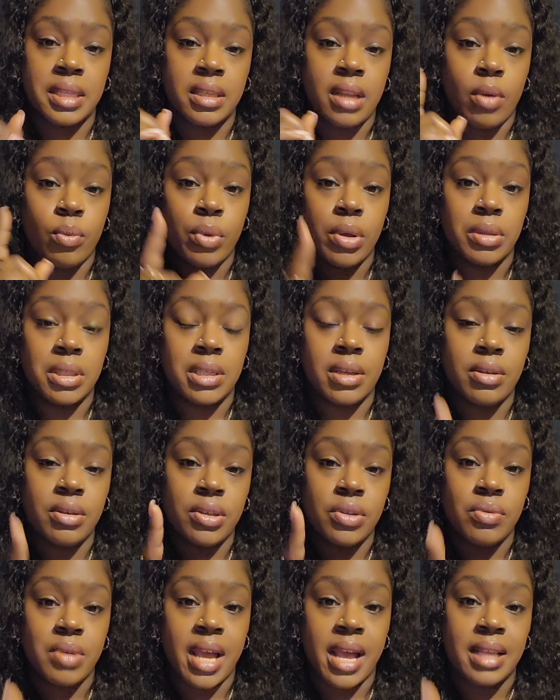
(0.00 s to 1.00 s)
And I will tell you,
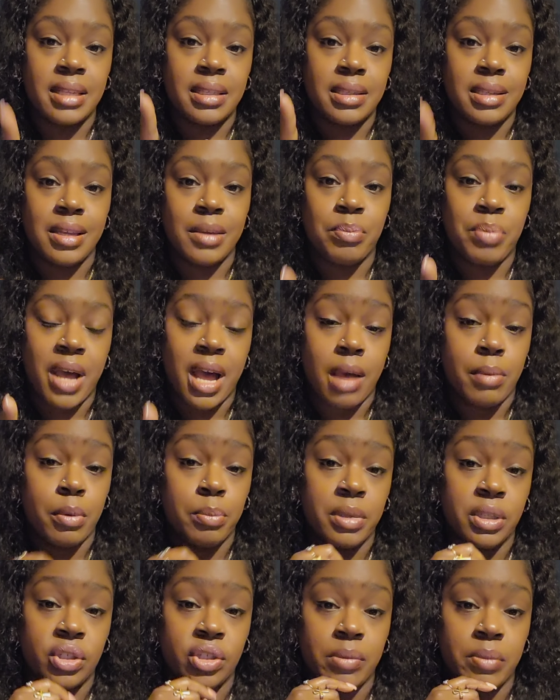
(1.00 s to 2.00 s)
you guys did pop up
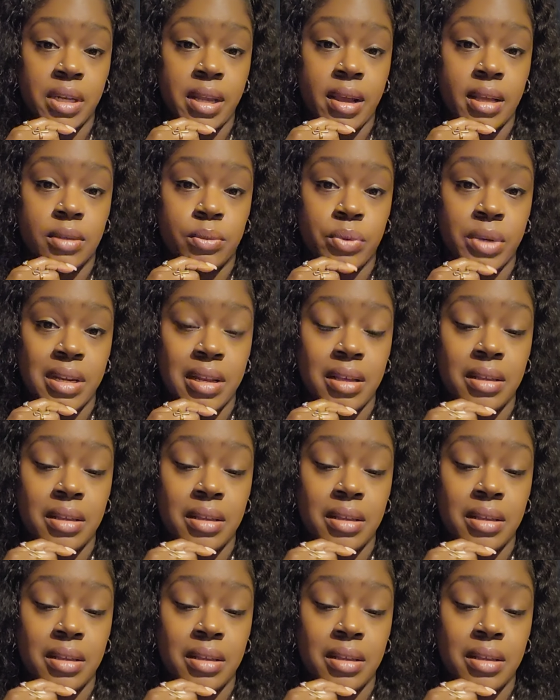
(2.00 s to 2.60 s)
in Gemini's reading.